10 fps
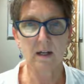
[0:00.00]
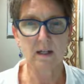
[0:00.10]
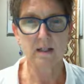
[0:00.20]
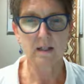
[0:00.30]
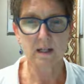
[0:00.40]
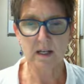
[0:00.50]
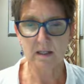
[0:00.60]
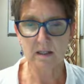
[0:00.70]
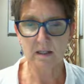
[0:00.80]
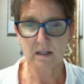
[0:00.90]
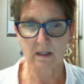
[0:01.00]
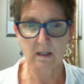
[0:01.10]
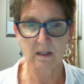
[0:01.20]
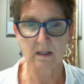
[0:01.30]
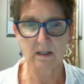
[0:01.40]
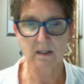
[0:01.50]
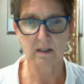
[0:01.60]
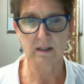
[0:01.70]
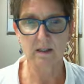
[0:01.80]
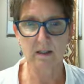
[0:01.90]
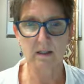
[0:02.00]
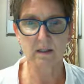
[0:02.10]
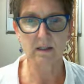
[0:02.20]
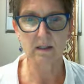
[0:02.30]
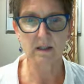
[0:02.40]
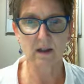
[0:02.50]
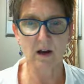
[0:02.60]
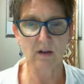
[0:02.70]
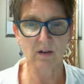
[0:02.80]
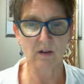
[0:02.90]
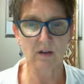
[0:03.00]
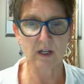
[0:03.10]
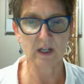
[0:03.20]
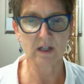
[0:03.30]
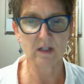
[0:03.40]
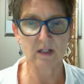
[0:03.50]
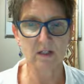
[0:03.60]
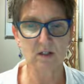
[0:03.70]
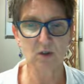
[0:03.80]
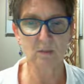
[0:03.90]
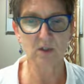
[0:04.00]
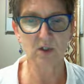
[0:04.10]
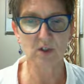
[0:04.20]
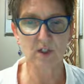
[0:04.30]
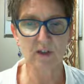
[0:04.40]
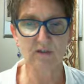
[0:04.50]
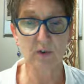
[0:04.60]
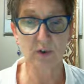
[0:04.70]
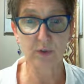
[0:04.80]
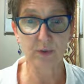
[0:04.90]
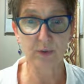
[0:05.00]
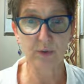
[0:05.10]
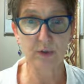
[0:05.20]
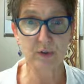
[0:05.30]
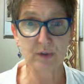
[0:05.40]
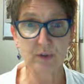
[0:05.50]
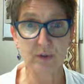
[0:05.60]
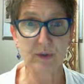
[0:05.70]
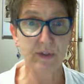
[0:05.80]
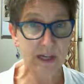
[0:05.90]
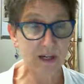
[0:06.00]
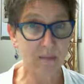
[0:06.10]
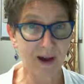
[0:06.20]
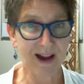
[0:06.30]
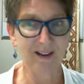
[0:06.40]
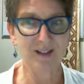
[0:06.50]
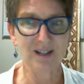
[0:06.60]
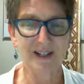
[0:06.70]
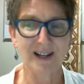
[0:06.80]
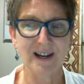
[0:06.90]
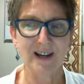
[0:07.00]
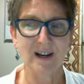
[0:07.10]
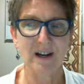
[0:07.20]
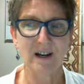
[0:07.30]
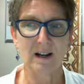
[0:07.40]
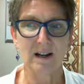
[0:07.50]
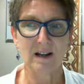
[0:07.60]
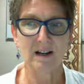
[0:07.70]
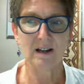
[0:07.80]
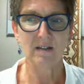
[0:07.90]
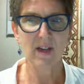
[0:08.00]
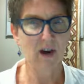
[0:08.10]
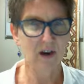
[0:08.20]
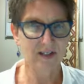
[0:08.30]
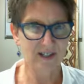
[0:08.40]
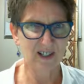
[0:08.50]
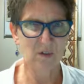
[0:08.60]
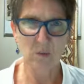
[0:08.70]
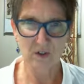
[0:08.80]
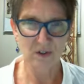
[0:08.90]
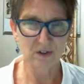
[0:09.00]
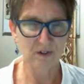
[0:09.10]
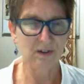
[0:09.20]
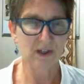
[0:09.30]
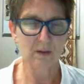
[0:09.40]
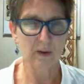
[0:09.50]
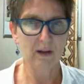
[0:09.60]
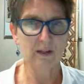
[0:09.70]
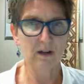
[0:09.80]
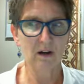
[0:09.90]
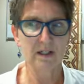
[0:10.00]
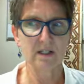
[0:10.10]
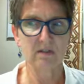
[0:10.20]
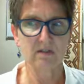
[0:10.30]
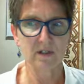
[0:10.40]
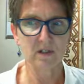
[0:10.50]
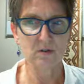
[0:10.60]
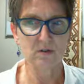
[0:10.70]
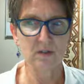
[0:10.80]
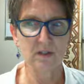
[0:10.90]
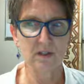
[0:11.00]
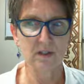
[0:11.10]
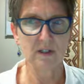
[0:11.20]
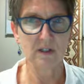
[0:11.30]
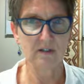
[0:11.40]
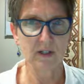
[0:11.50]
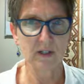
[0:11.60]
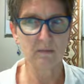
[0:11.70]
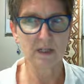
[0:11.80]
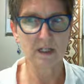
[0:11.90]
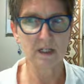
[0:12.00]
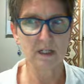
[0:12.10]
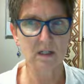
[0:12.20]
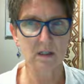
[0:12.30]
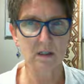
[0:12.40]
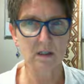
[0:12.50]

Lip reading: I guess the next slide 13 is just an opportunity for you to think about that idea. What do you think about that idea of distorted development?